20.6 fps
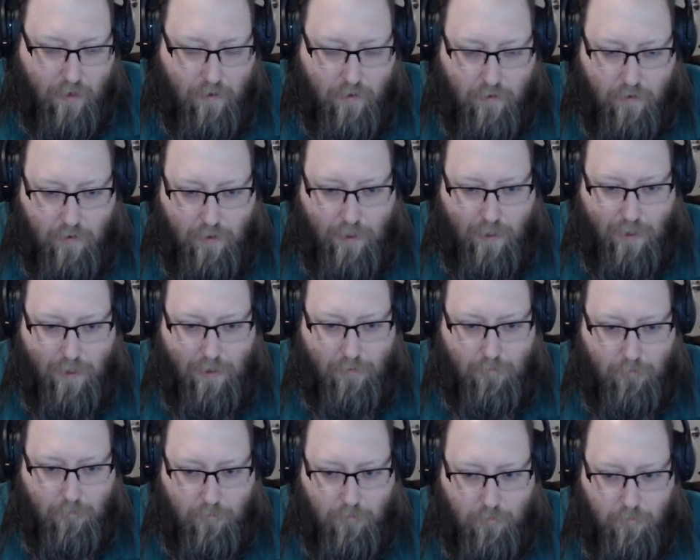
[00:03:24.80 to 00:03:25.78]

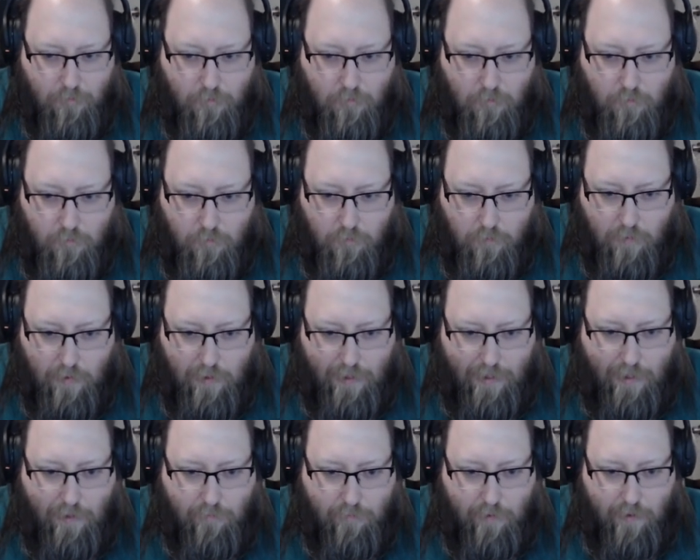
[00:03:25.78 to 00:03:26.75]
because I
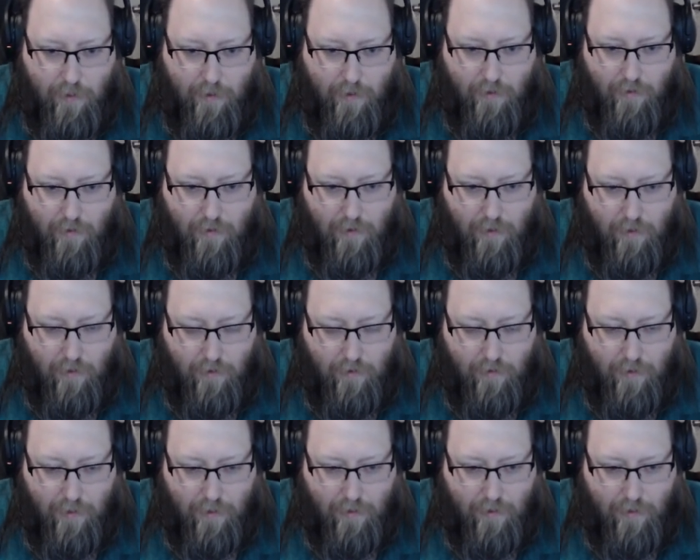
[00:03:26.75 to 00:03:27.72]
didn't really think
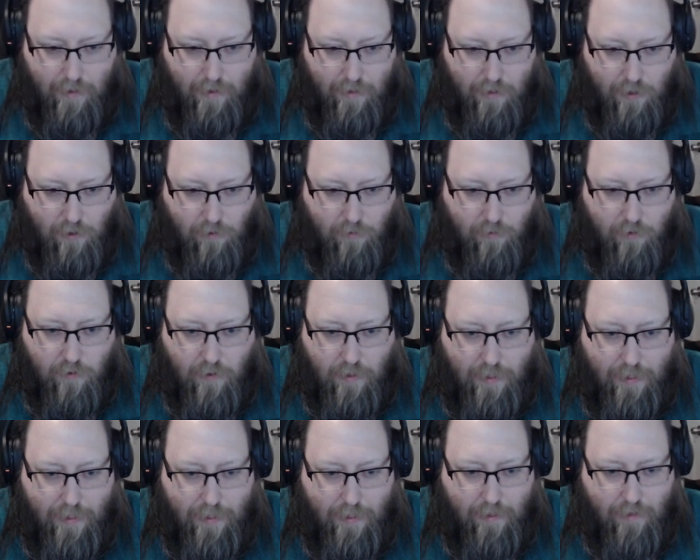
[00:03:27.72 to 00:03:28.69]
that the instructors
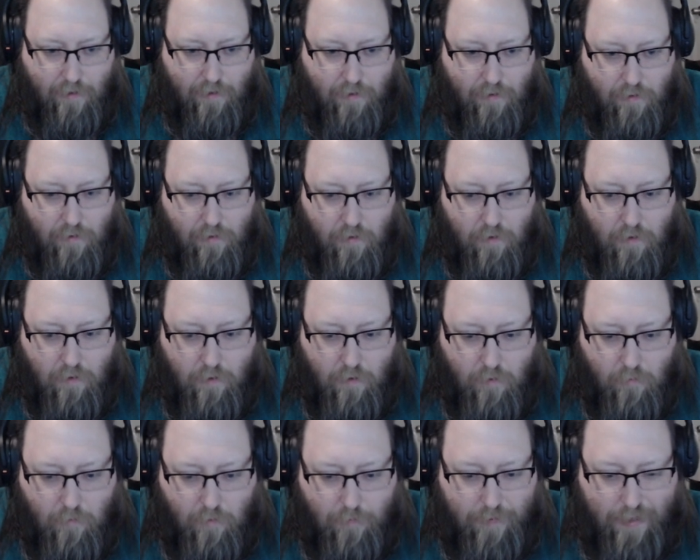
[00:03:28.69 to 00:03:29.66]
they had
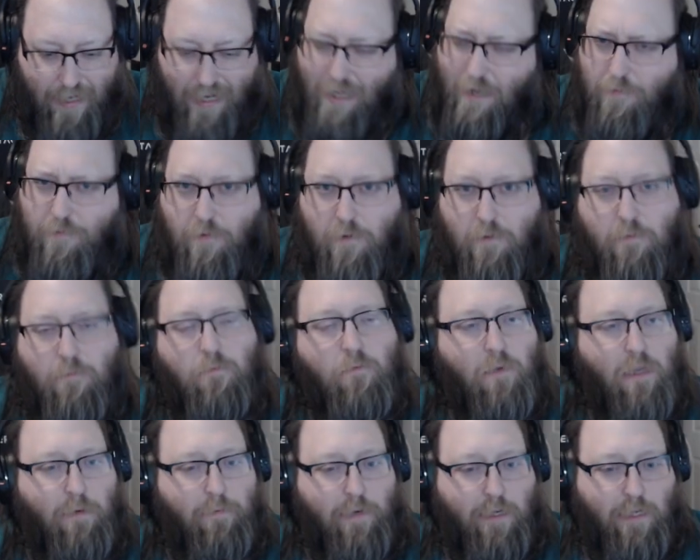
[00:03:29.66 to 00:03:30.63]
would be that helpful, if
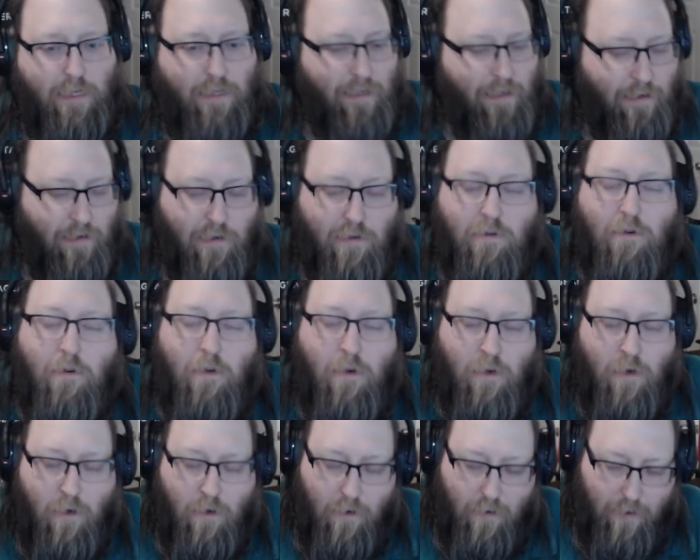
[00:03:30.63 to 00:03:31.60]
that makes any sense.
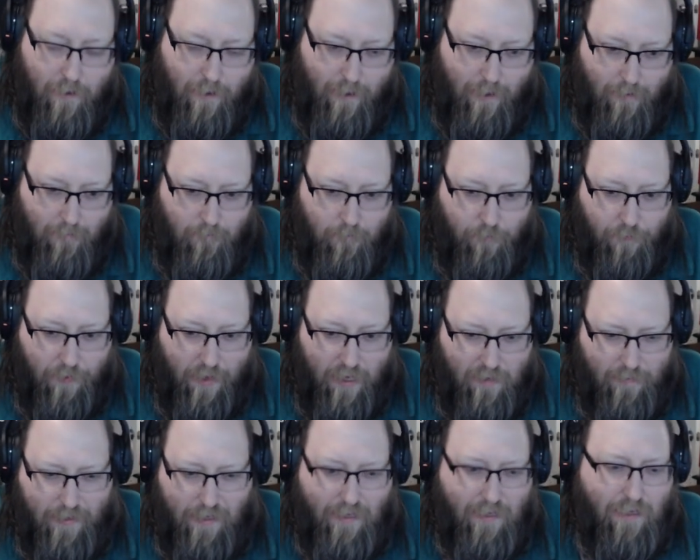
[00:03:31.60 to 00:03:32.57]
So
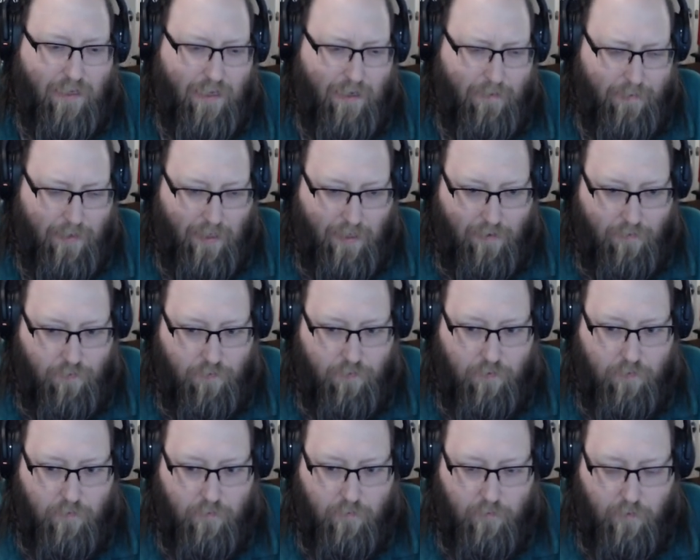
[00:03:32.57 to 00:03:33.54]
basically I taught
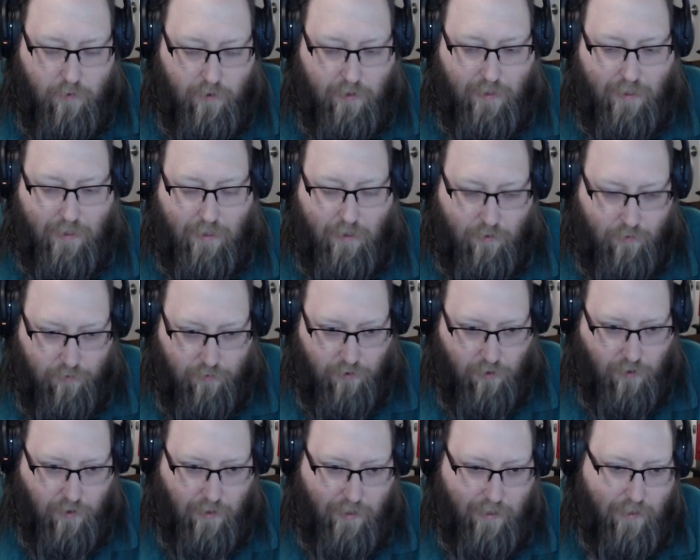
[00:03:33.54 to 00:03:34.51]
myself, using this
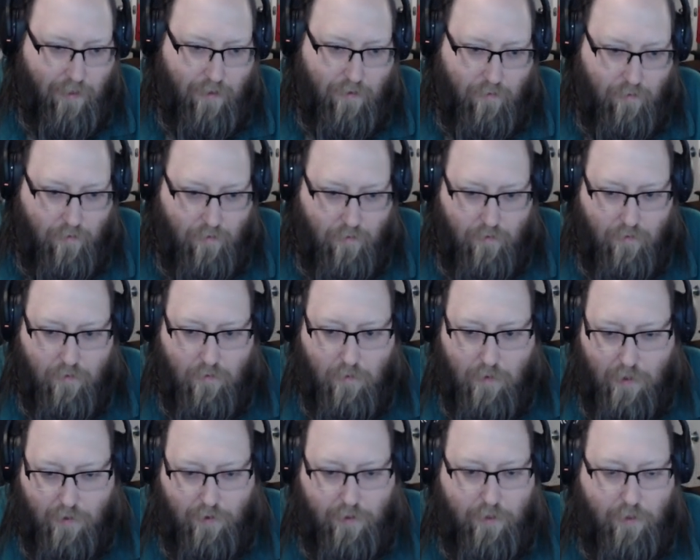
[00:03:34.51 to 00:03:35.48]
course and
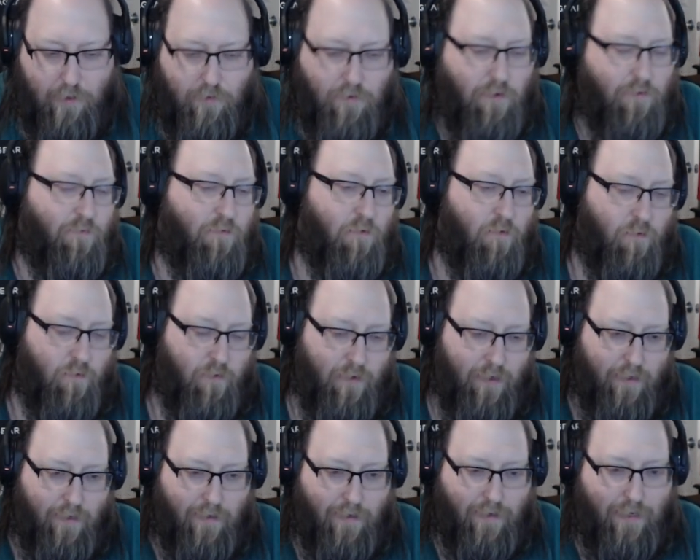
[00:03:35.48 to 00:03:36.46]
healthy dose of Google
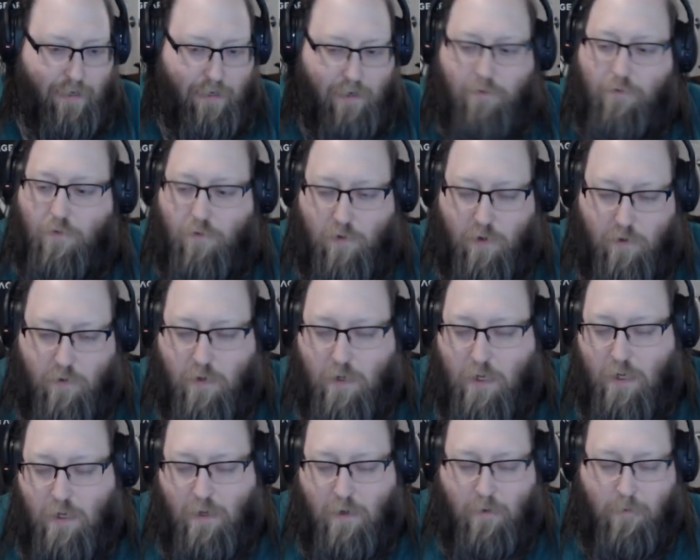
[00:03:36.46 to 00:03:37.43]
and Stack Overflow,
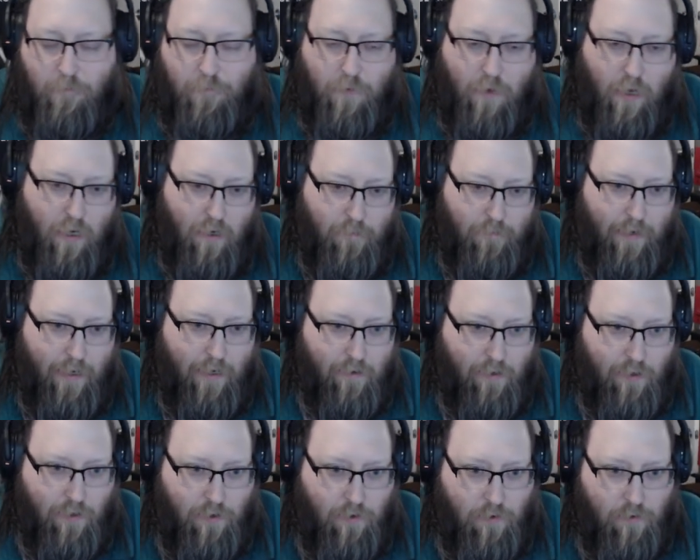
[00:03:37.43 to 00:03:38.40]
how
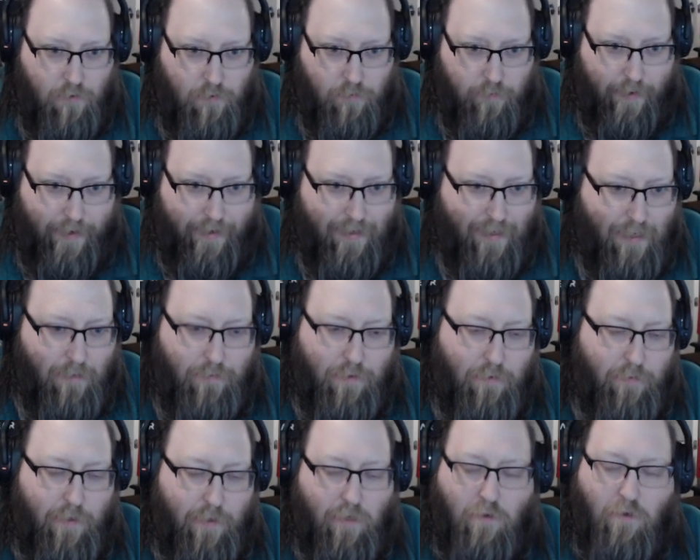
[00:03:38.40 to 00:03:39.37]
to write C++.
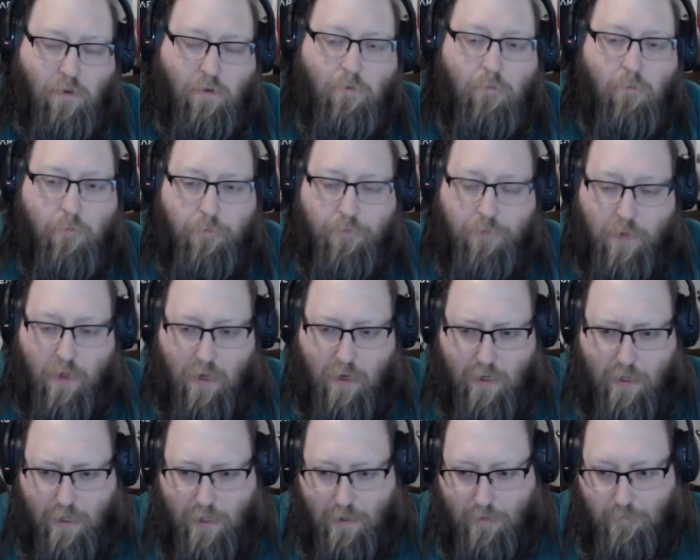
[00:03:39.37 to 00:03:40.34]

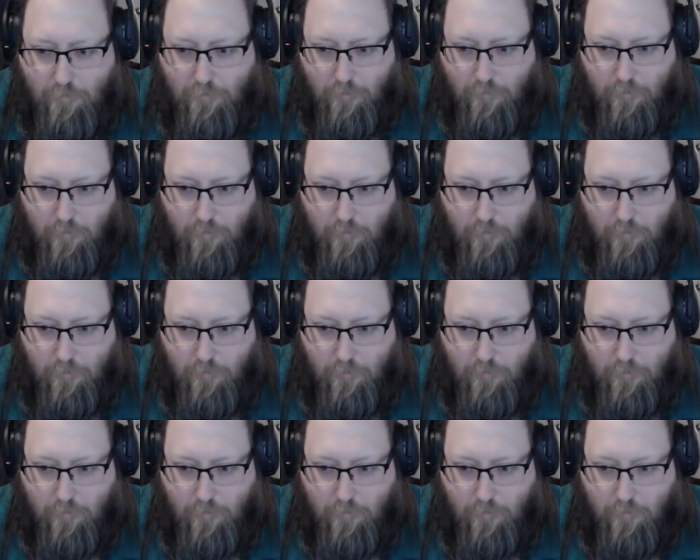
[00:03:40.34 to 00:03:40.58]
I